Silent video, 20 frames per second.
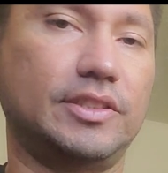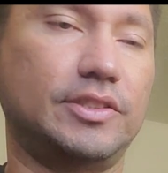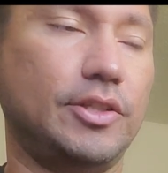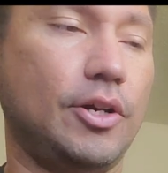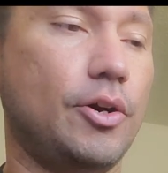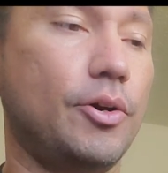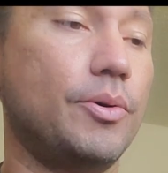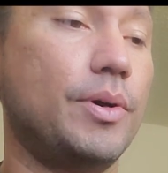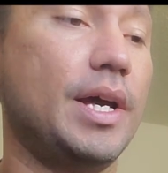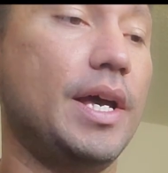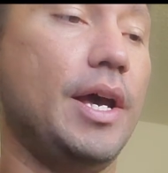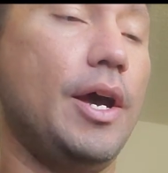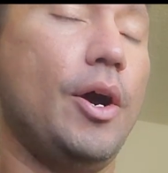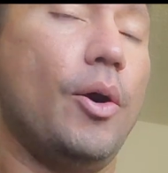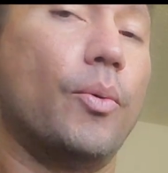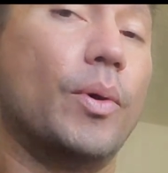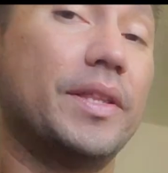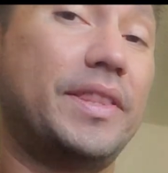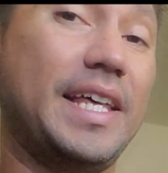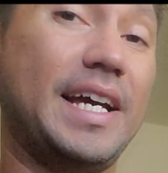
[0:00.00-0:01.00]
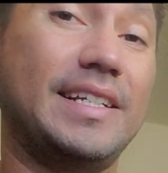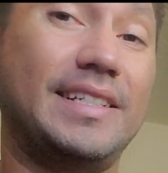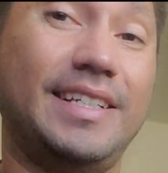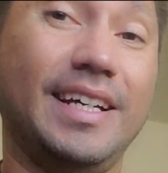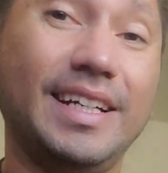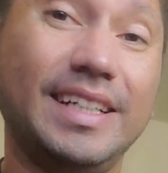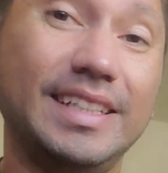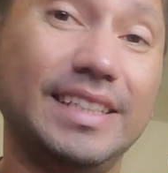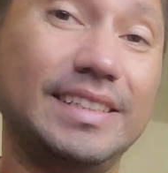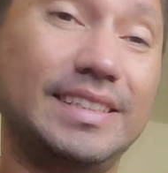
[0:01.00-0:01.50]
So what that
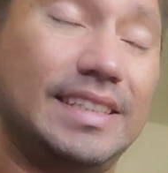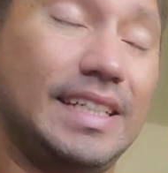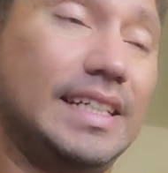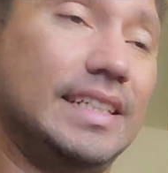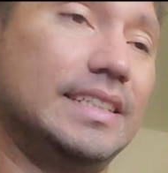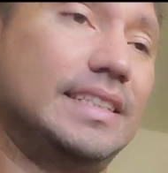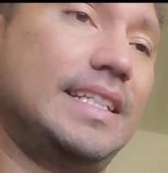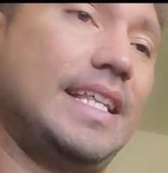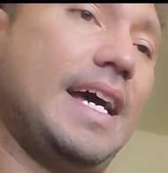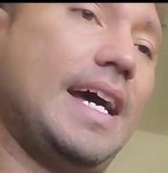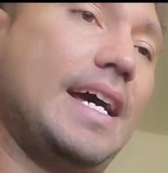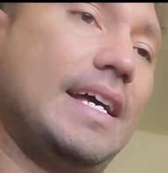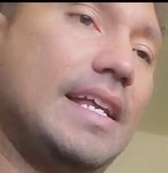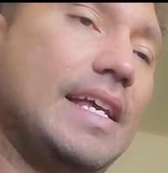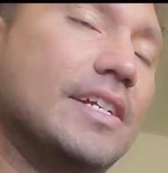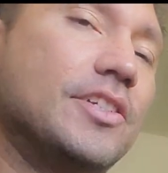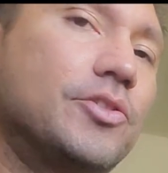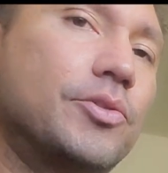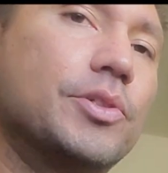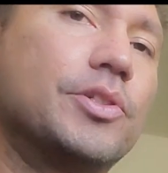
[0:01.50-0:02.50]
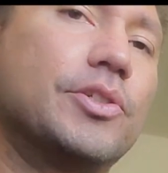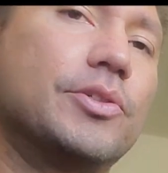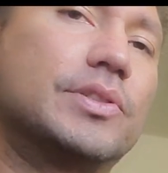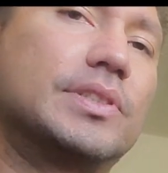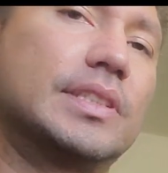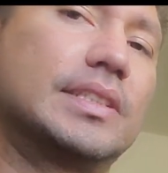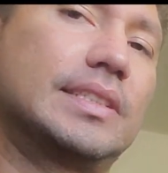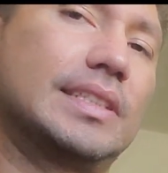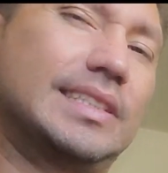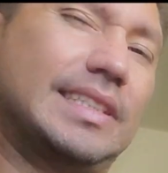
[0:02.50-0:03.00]
does is that
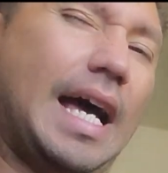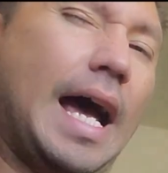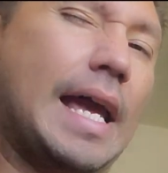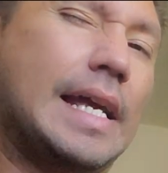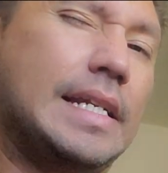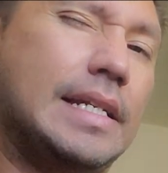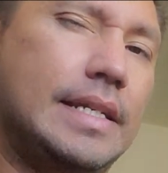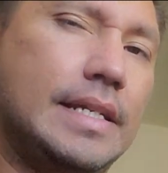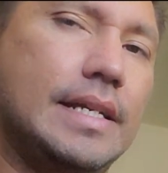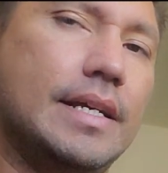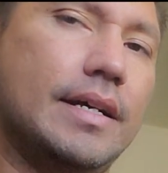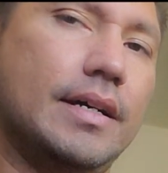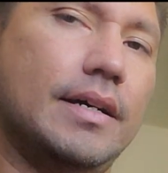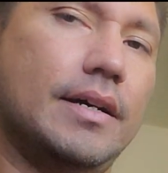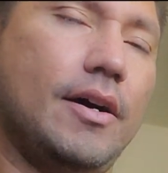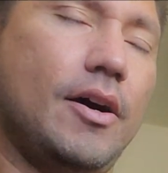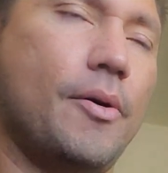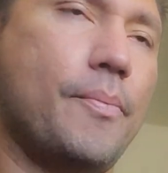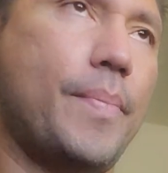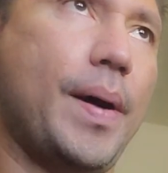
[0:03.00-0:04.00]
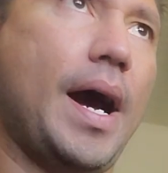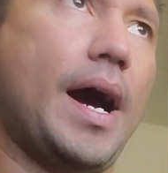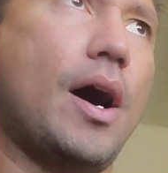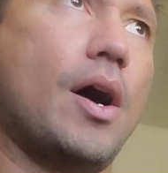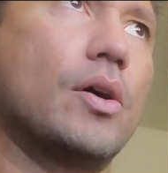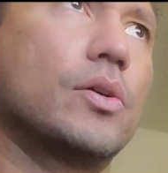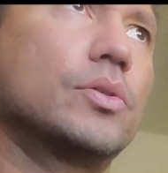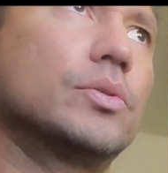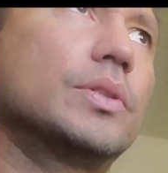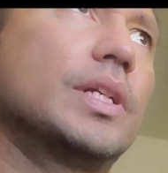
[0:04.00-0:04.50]
introduces this idea
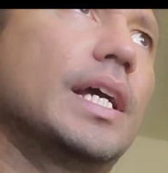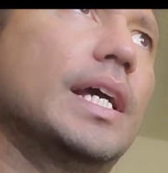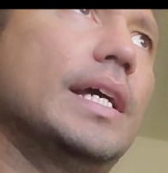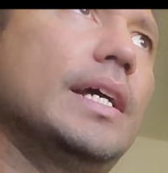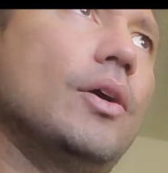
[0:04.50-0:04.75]
about